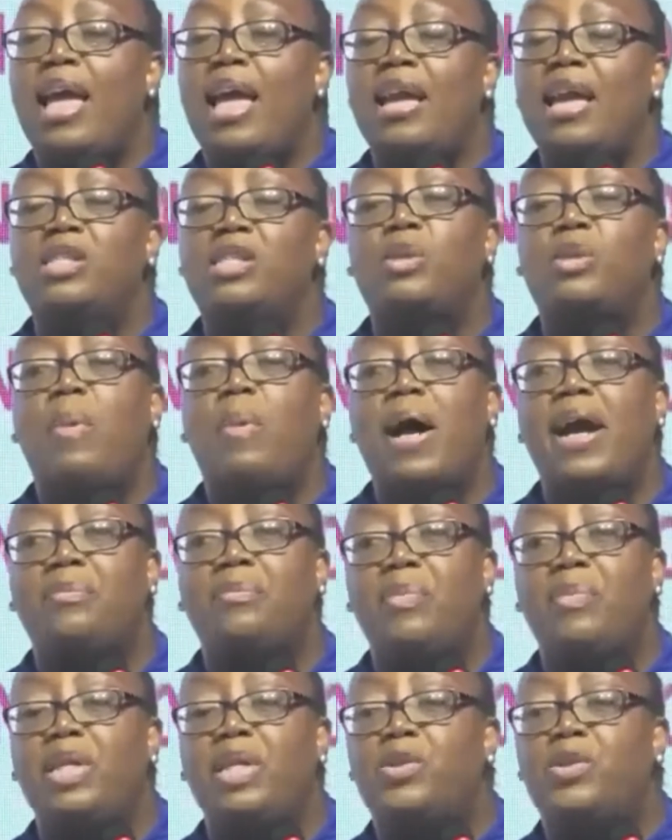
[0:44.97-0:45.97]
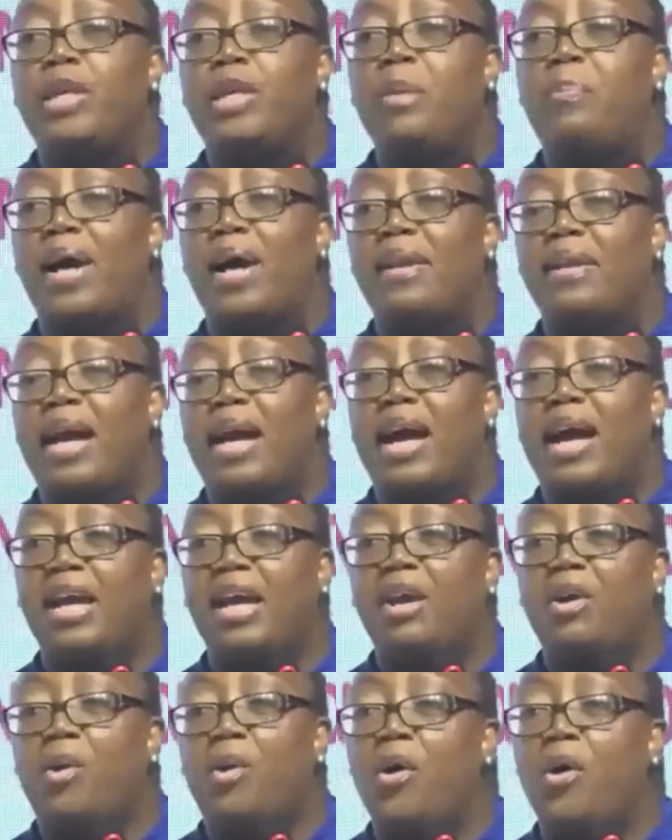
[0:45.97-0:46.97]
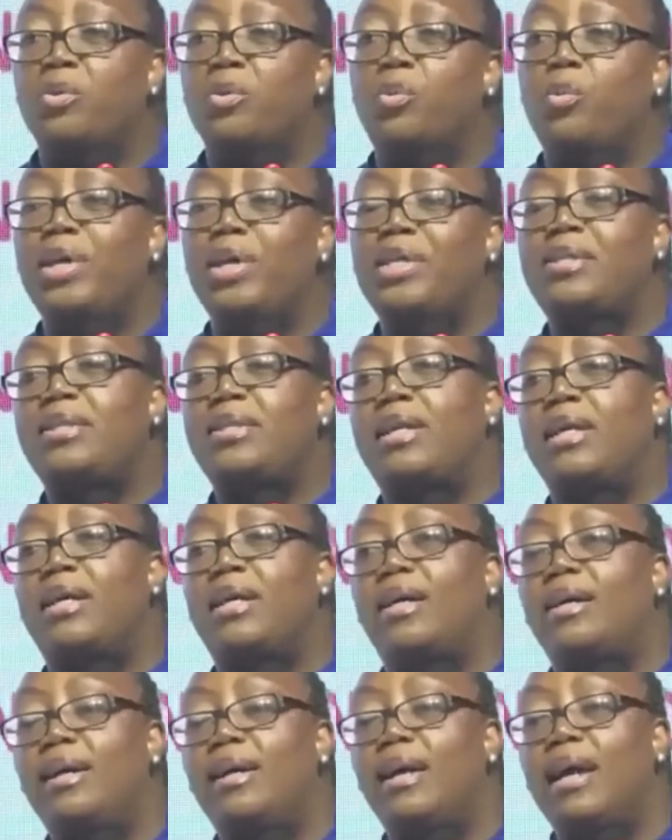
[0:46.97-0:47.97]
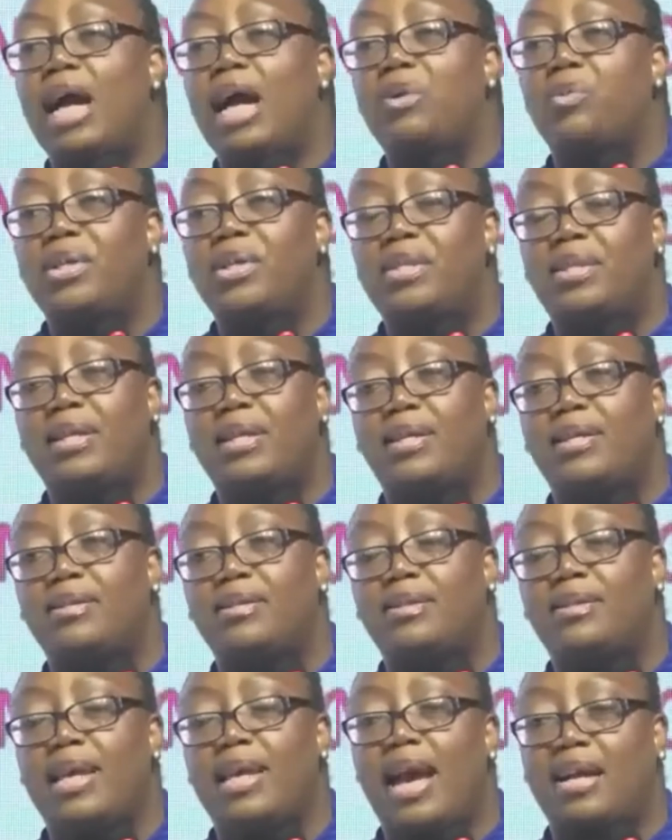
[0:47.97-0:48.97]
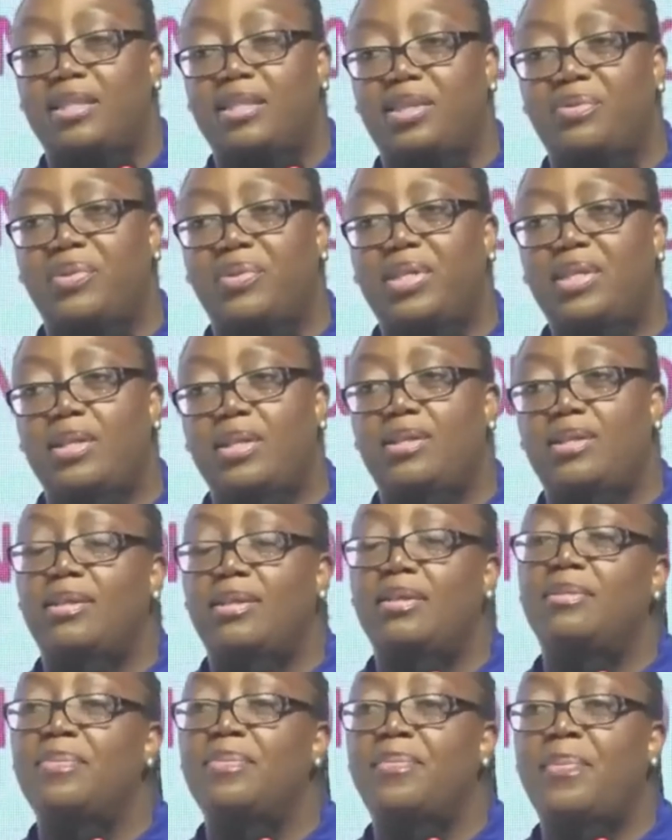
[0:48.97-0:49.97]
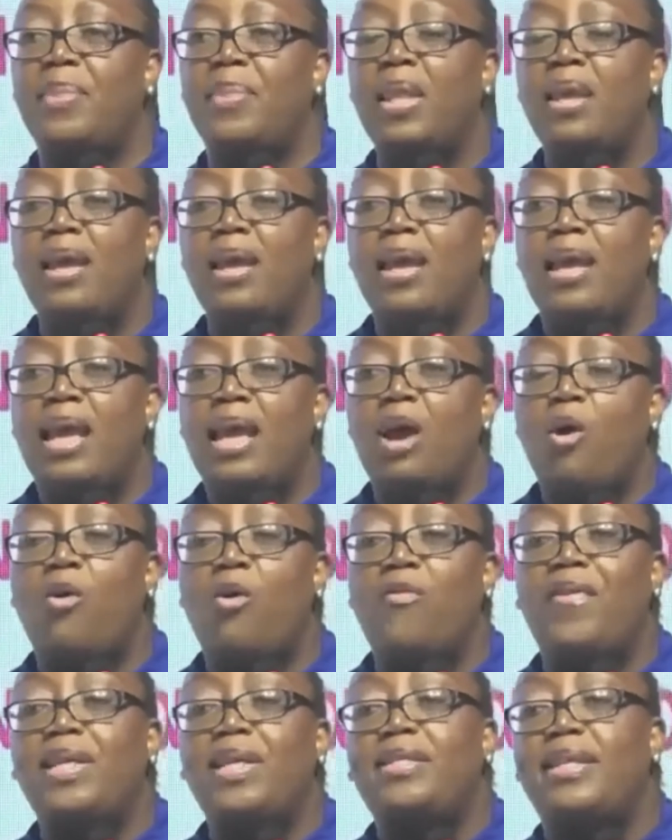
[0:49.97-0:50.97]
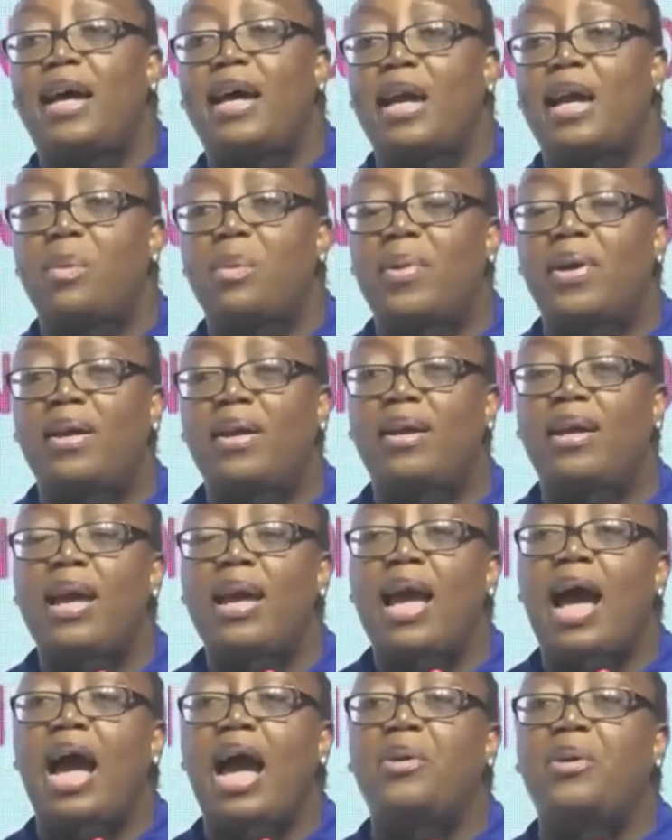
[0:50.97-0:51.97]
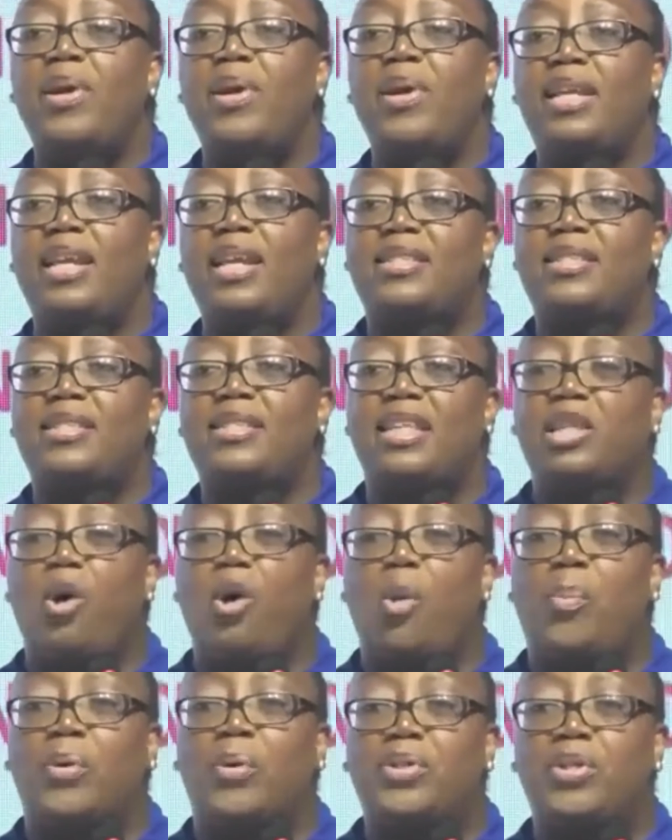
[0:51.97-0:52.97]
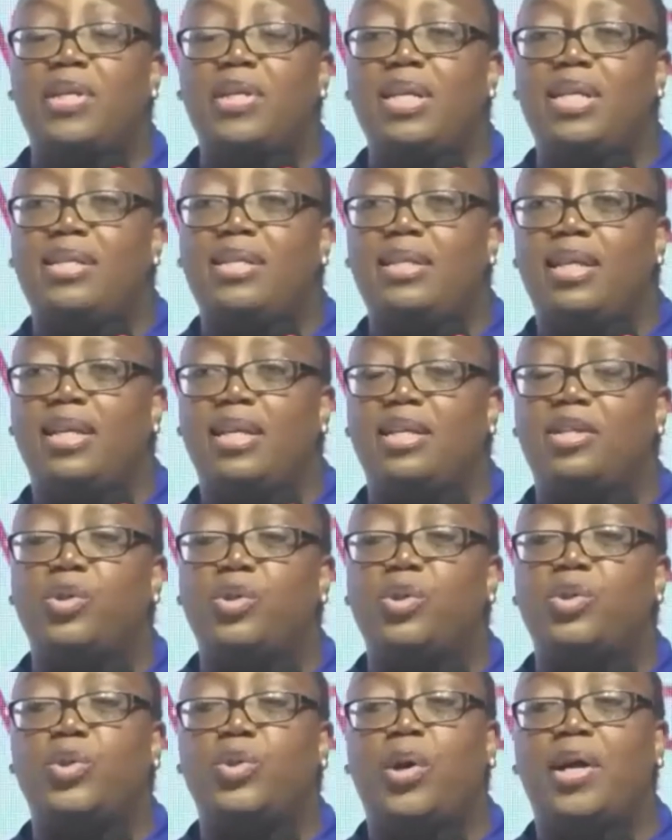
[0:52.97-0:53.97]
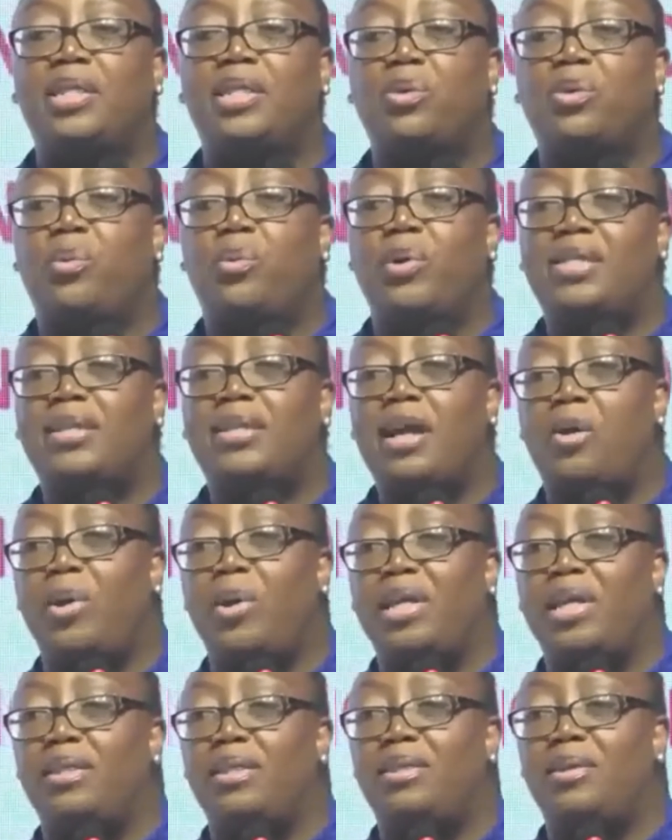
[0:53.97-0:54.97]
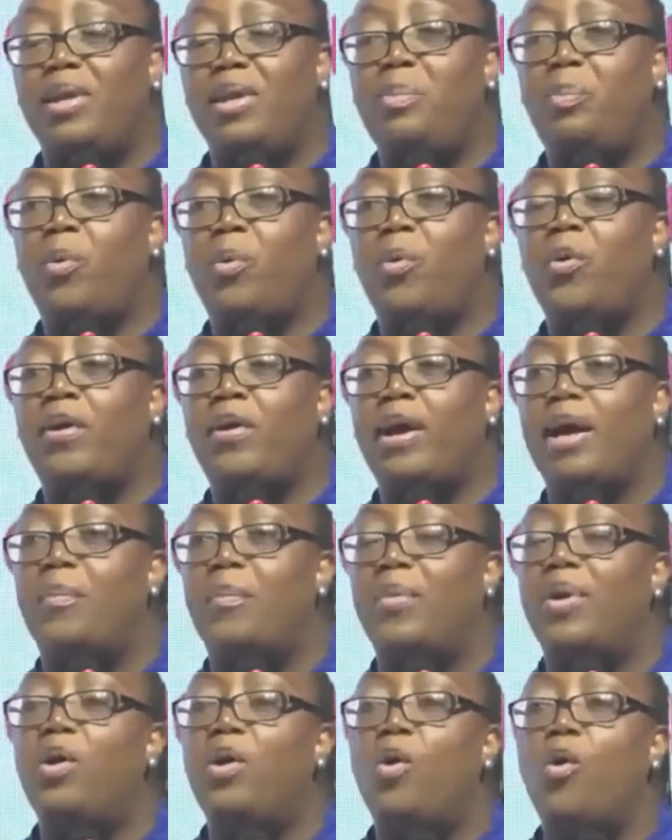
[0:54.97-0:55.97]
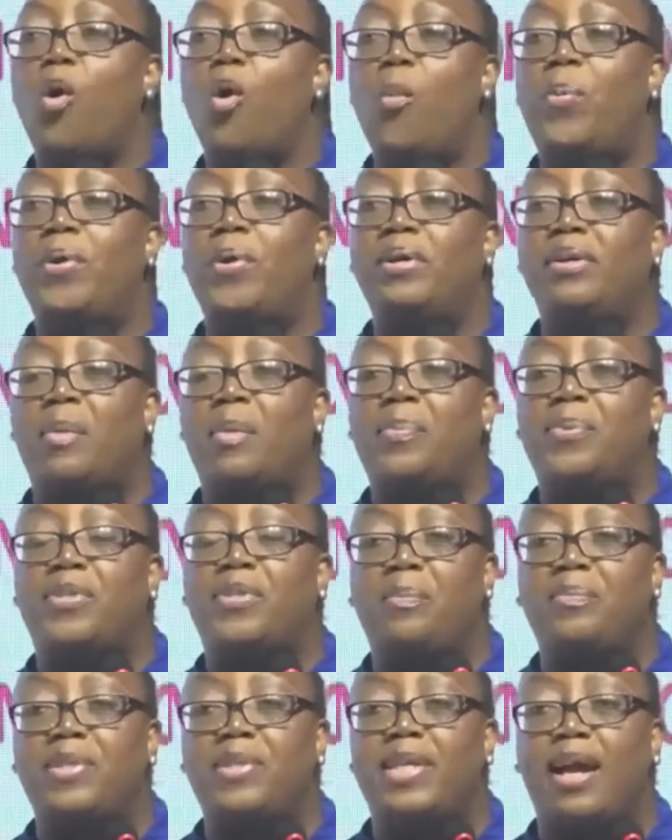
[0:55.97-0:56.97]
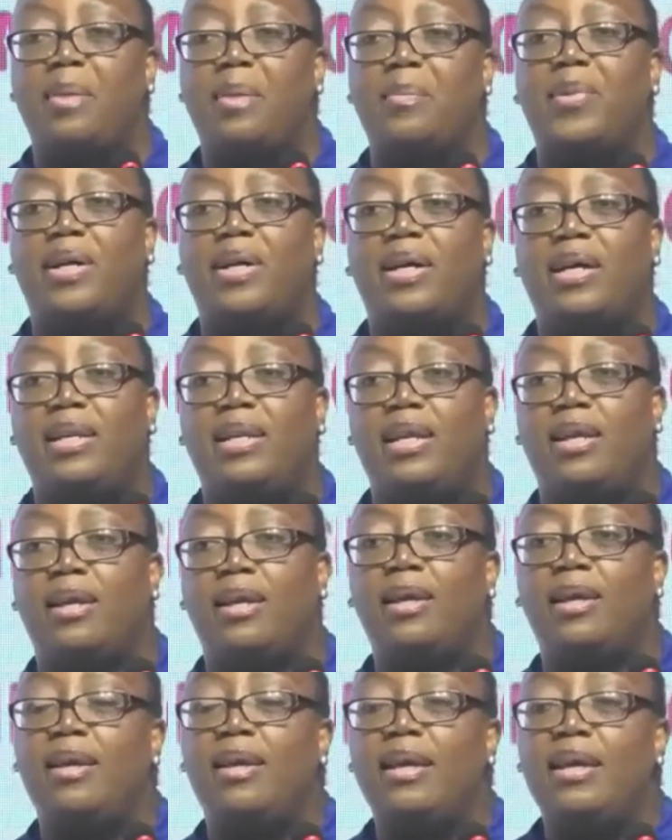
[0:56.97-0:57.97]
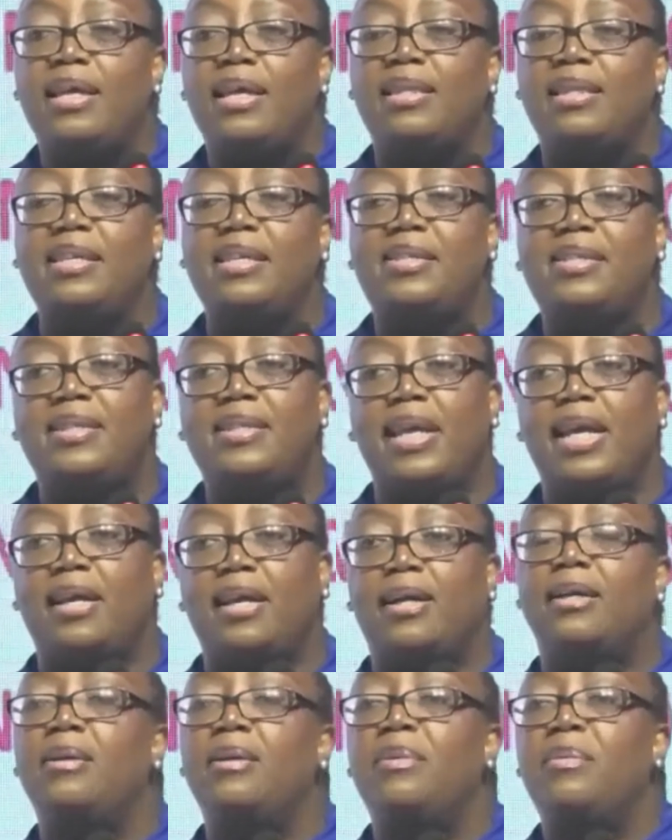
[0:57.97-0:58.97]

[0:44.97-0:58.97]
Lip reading: inspired me to keep an eye on WISCAR and WISCAR's activities. Over time, I realized that the opportunity to join the WISCAR Win 3 program opened up sometime early this year.